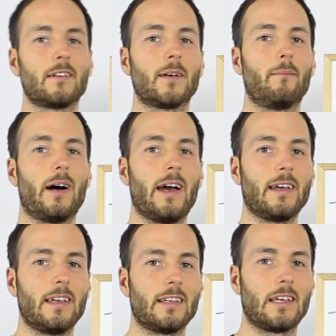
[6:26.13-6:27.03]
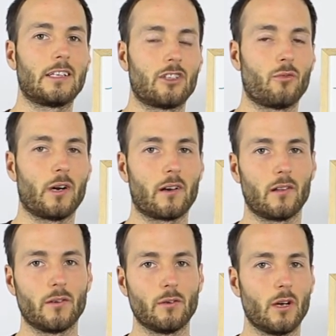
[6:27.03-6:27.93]
to buying in a
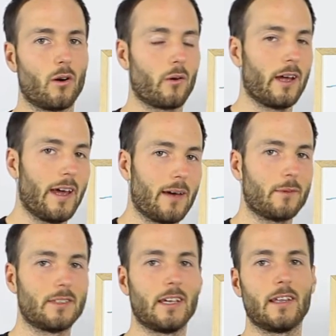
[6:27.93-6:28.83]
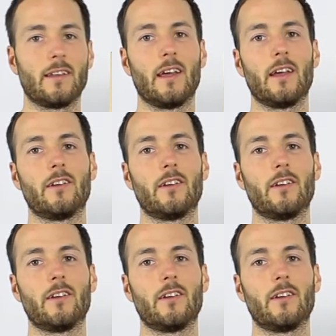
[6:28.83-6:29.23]
Kitchener-Waterloo or a Hamilton,